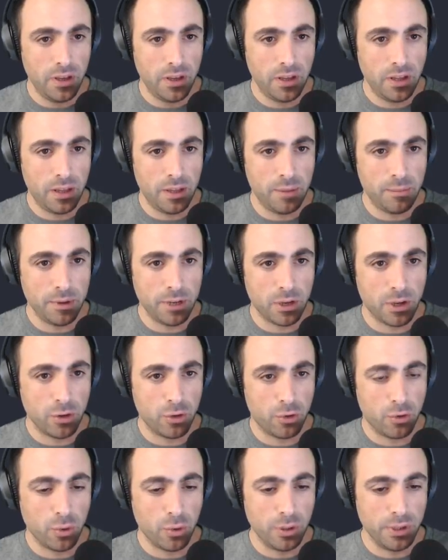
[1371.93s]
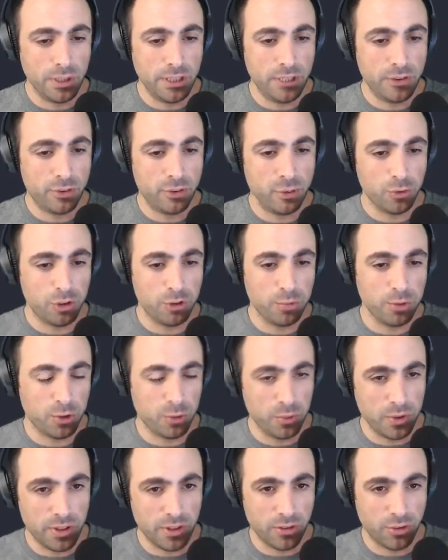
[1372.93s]
And Control E switch
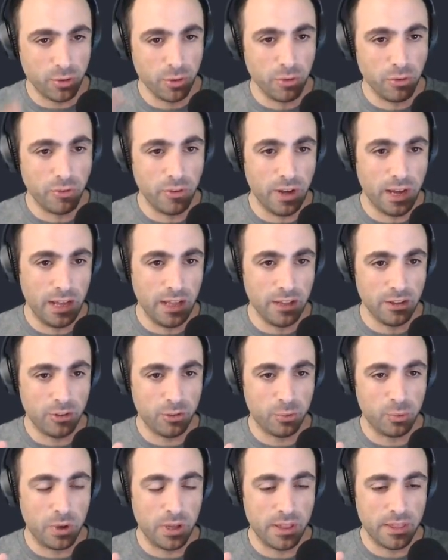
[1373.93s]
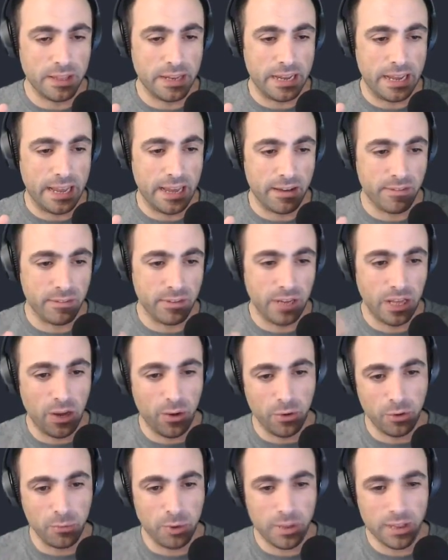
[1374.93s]
between the 2 files, one that I have now
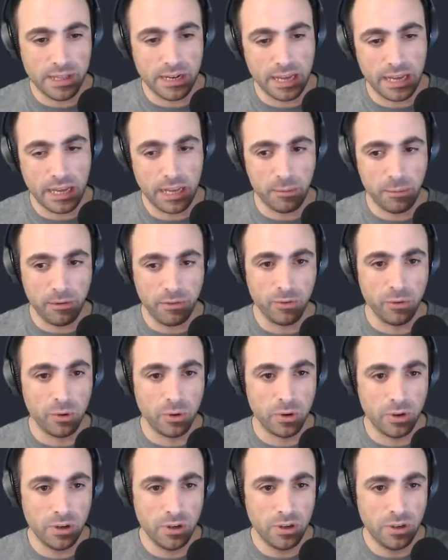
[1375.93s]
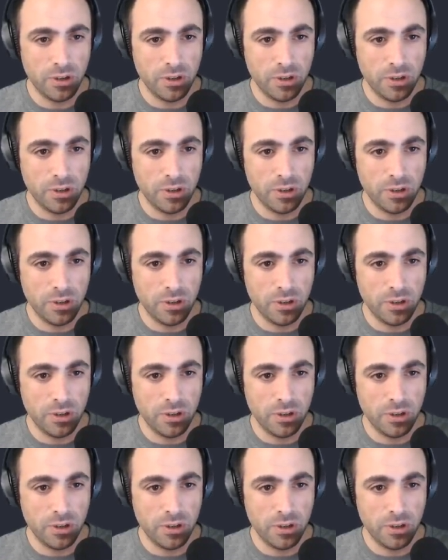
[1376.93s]
and one that I had before.